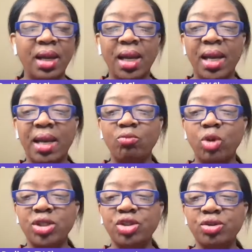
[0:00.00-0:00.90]
And
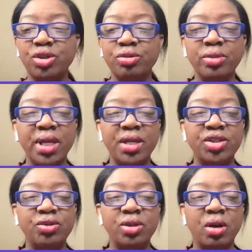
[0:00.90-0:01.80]
what you do
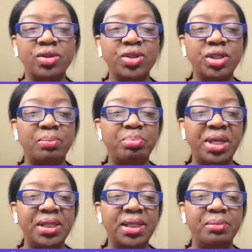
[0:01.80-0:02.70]
is you go to the
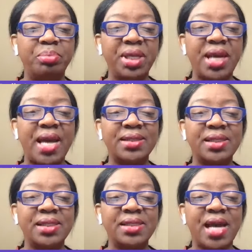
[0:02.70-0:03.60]
bit.ly,
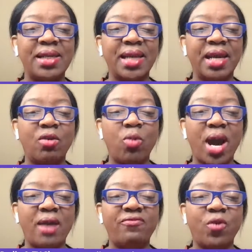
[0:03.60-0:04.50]

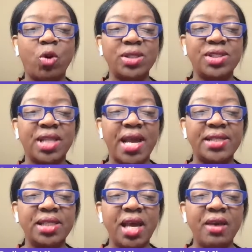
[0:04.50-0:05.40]

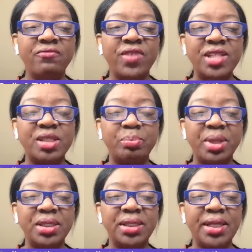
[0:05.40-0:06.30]

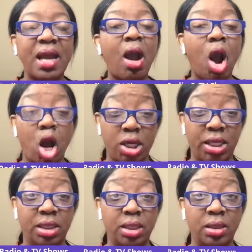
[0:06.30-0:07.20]
bit.ly/visibility audit.